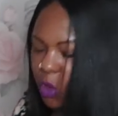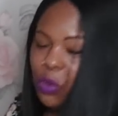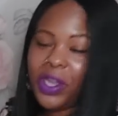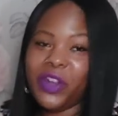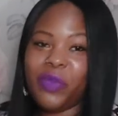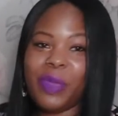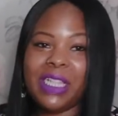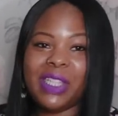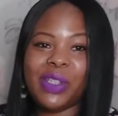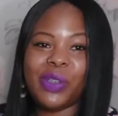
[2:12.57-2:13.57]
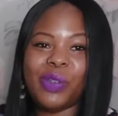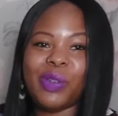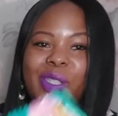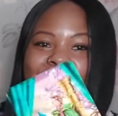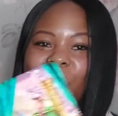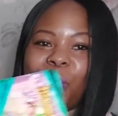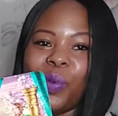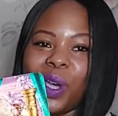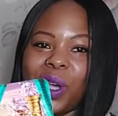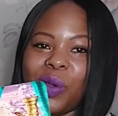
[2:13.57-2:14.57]
Queen of Pentacles,
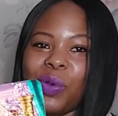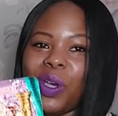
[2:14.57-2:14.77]
work.